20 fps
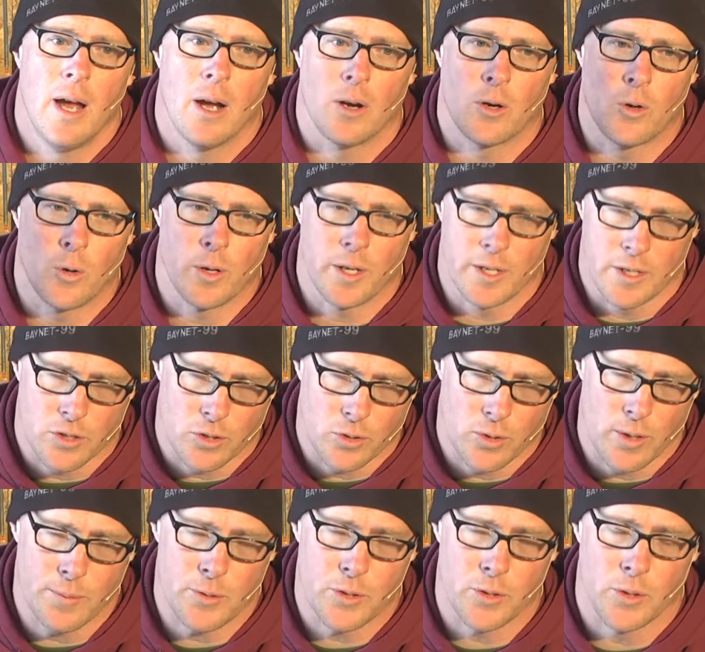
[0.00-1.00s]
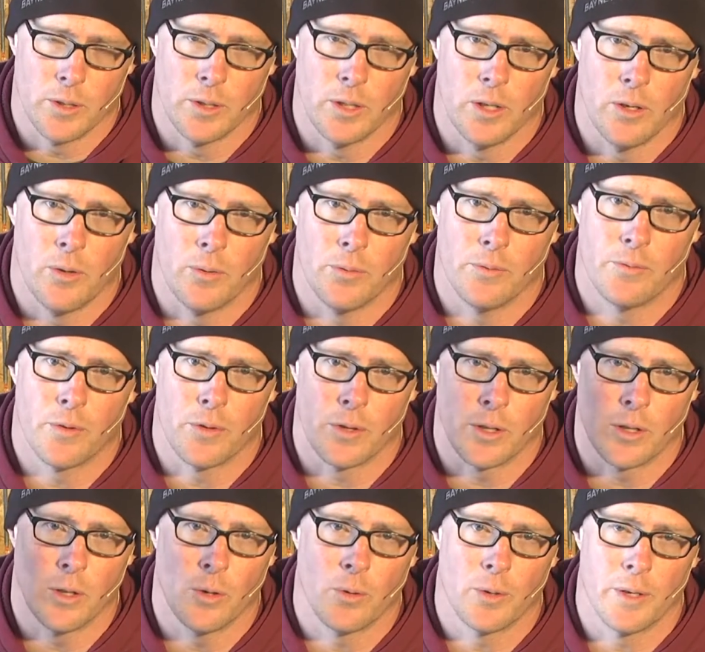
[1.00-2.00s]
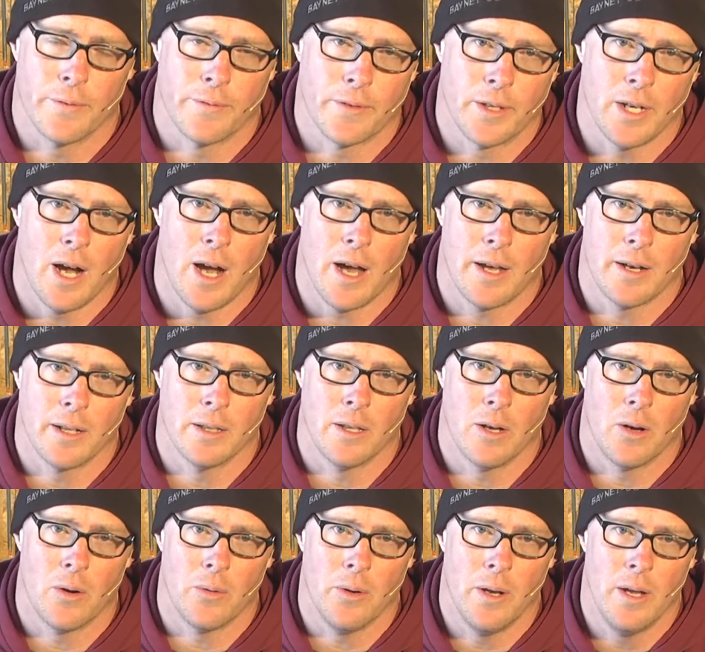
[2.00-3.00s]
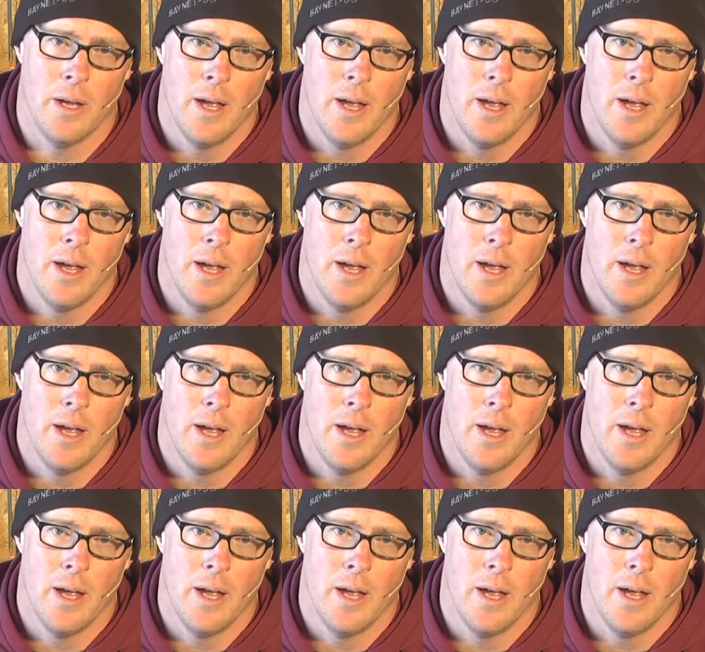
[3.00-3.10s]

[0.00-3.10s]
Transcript: according to Scripture alone, for the glory of God alone.